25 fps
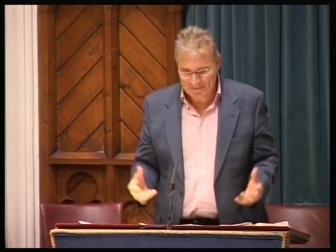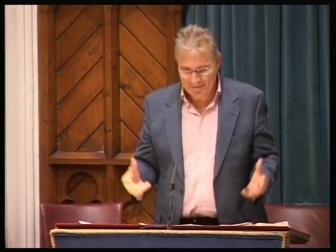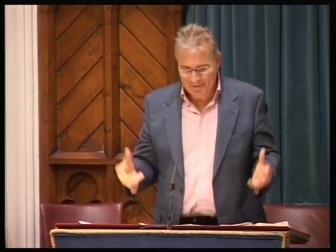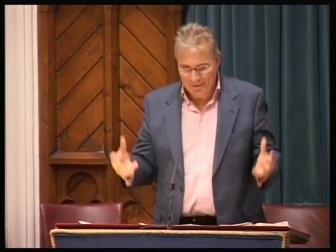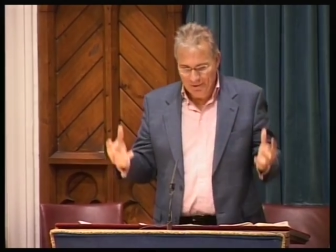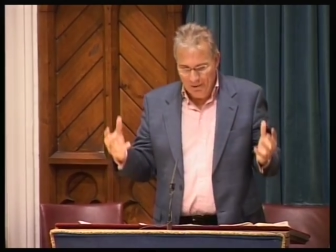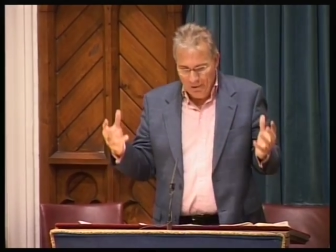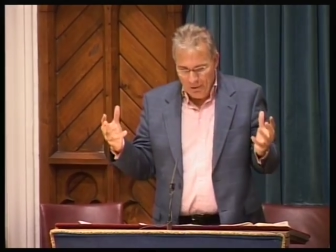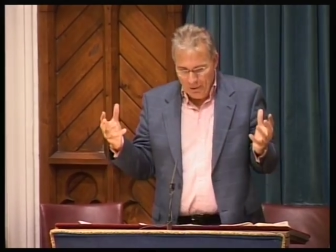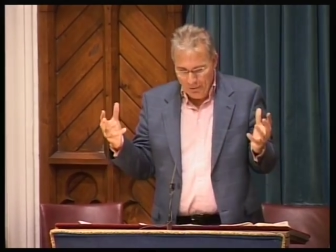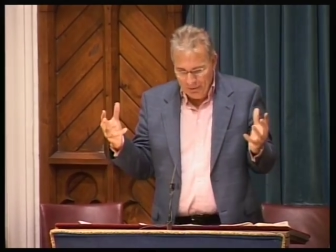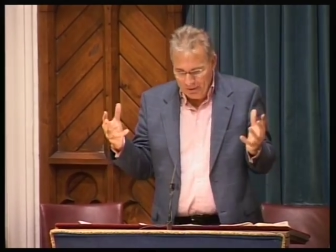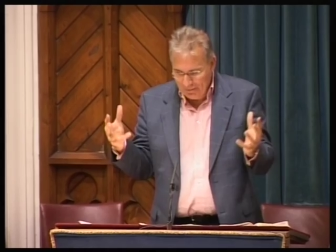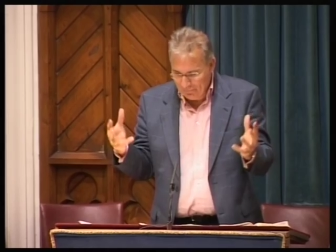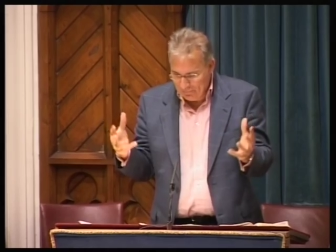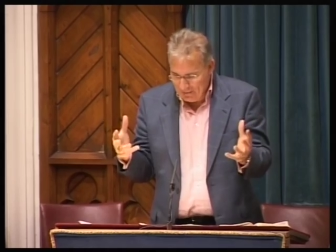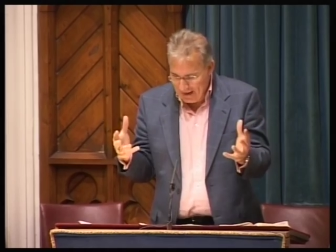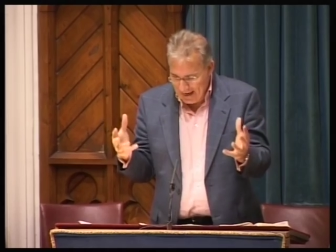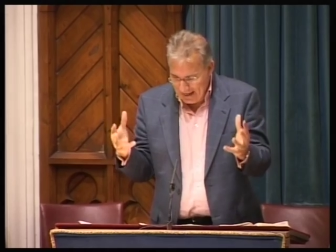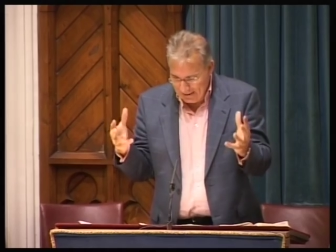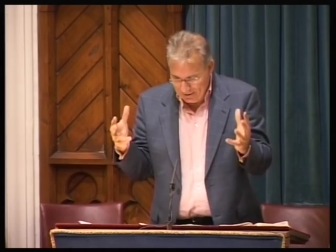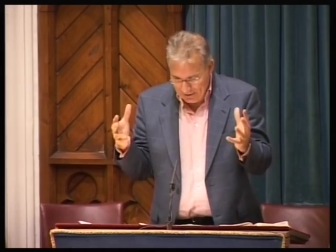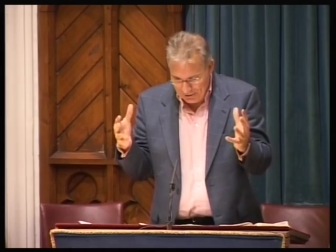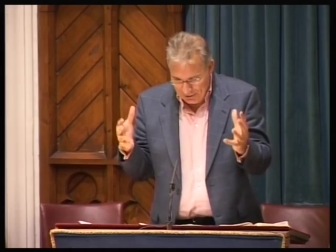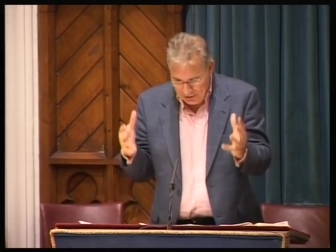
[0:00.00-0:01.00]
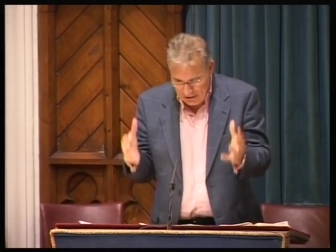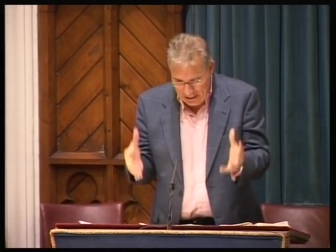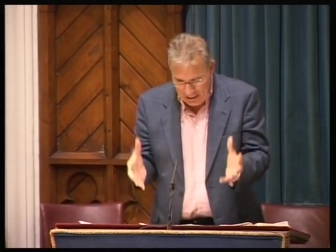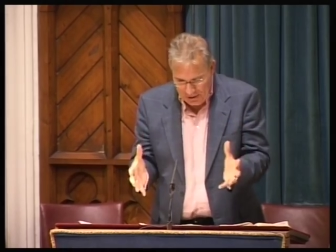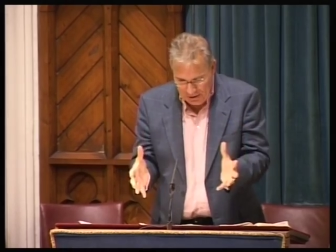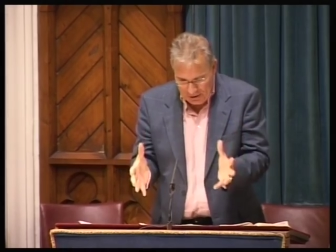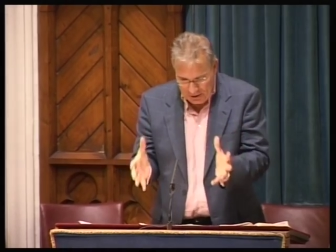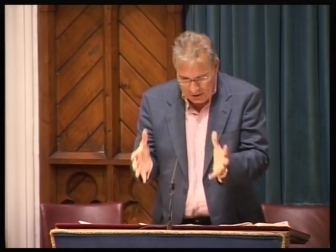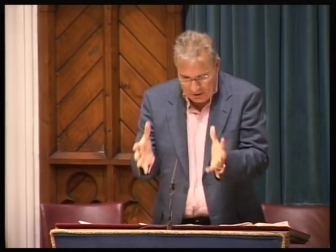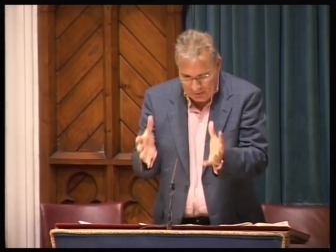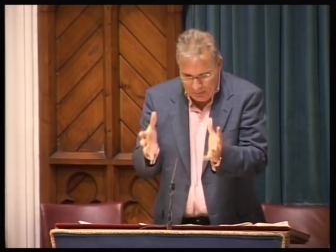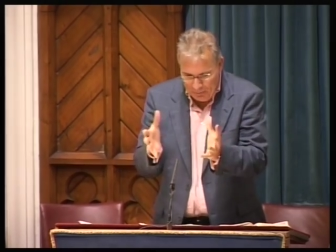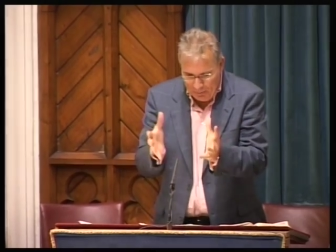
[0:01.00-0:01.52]
All of that
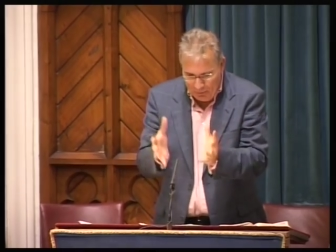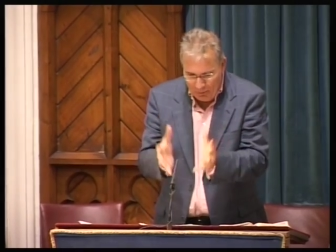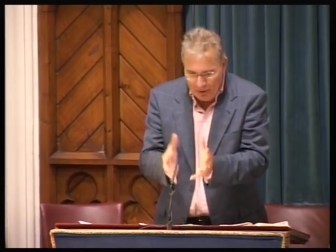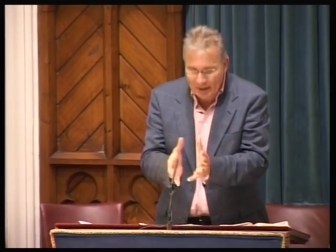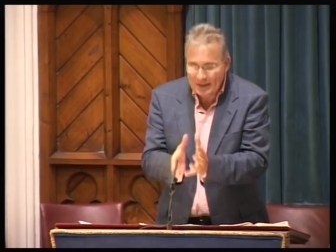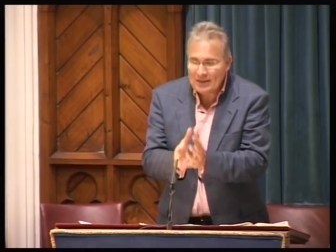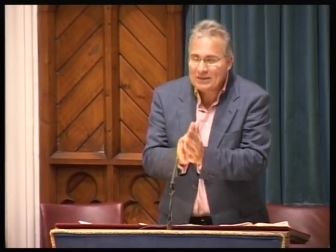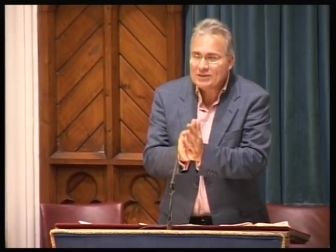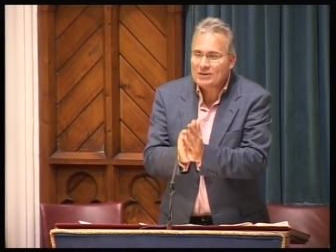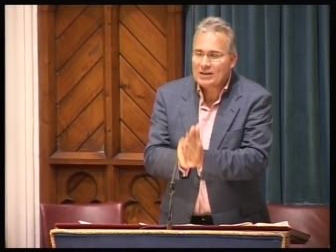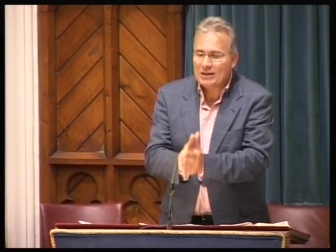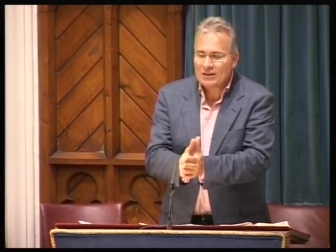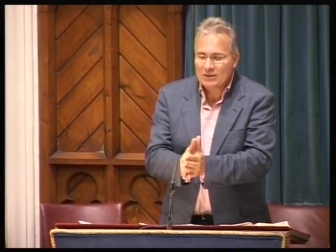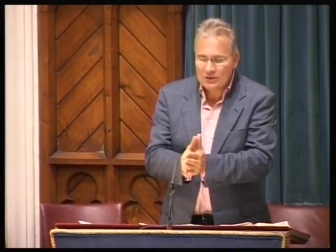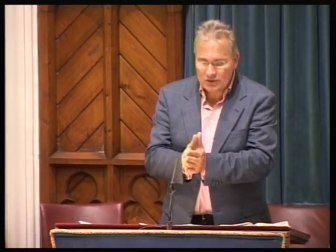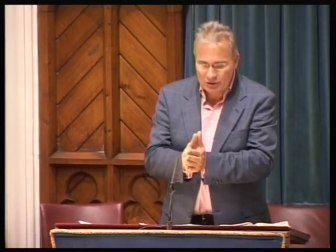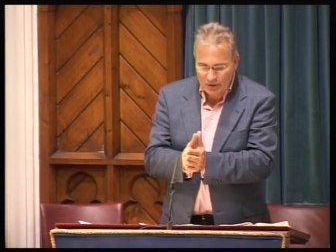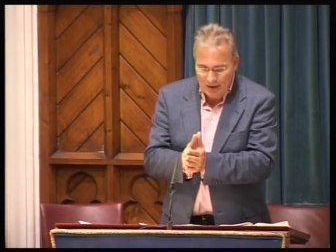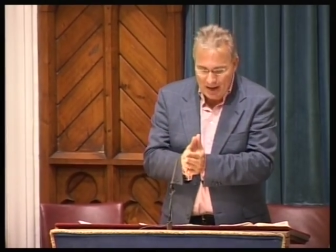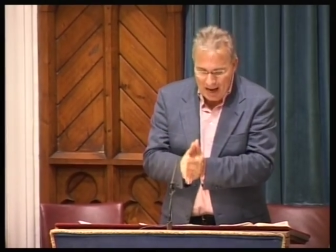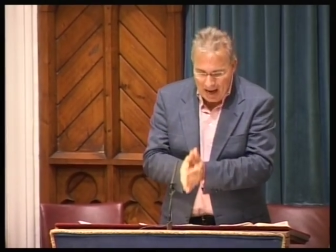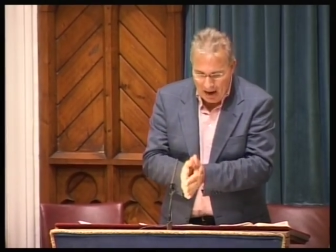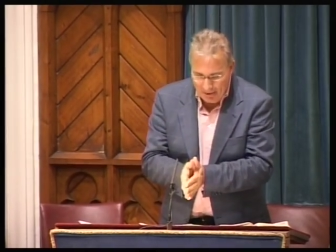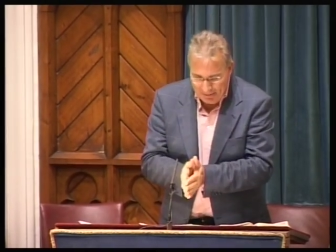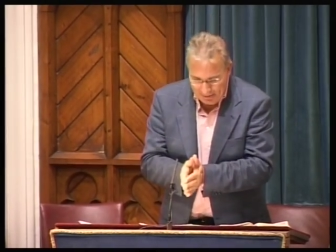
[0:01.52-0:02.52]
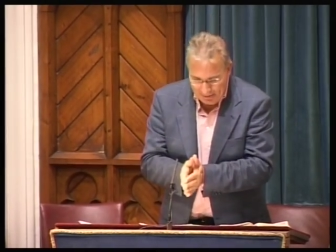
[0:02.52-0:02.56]
Jesus brings into our